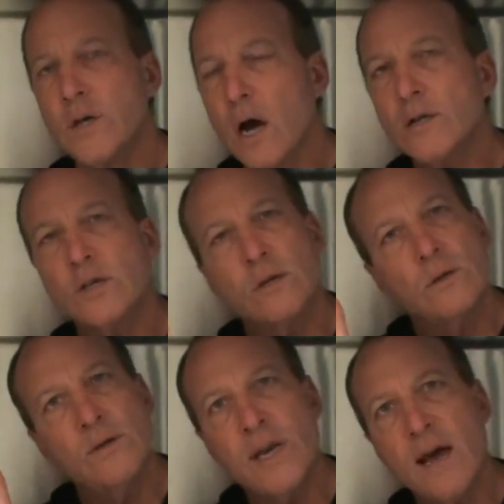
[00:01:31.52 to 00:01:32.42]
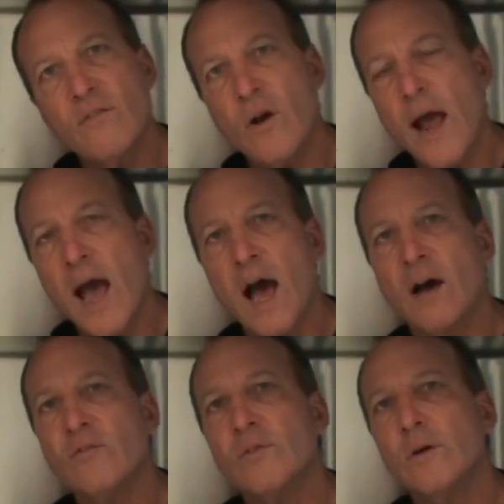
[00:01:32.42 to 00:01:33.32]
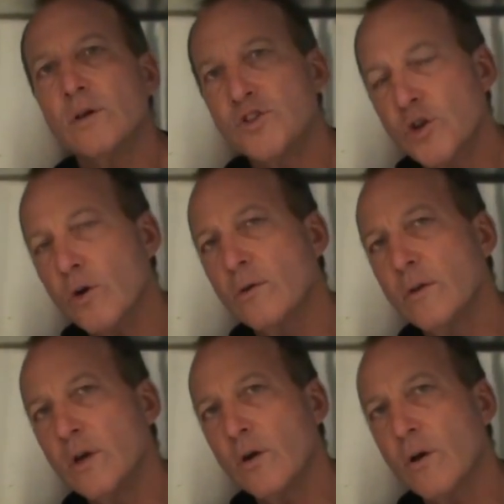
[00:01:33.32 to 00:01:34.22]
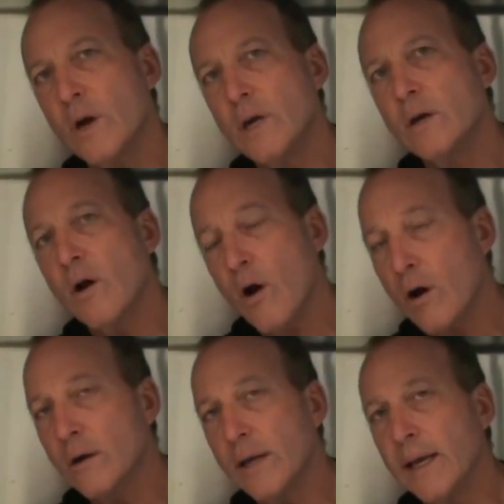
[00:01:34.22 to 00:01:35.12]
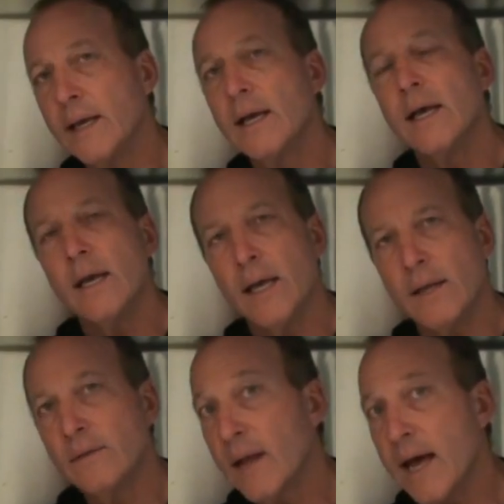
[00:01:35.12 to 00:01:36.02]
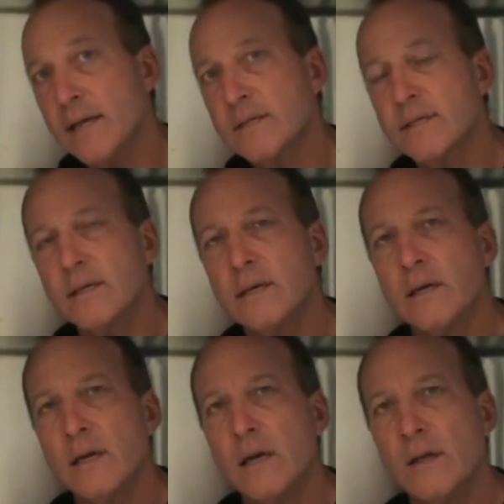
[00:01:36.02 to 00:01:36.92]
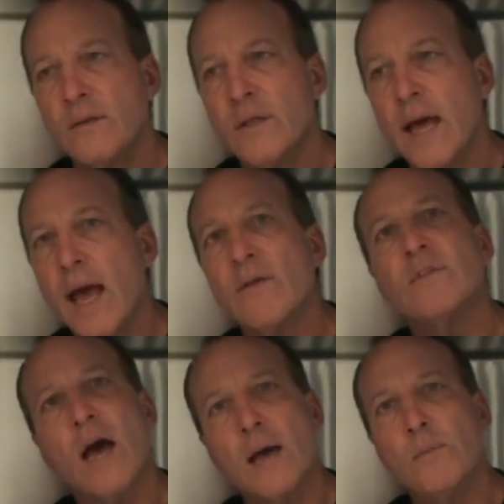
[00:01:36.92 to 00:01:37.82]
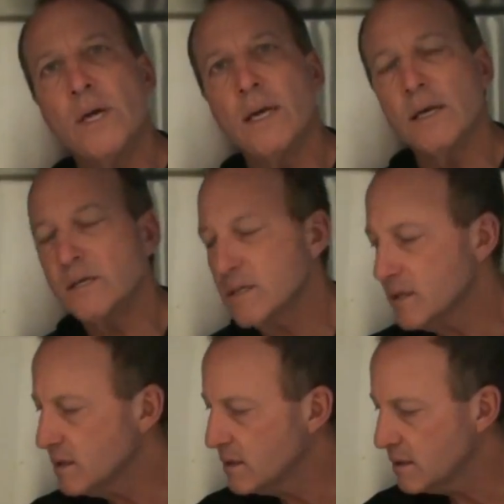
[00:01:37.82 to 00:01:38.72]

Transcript: Dogs never have sugar in the urine, hardly, unless they have diabetes.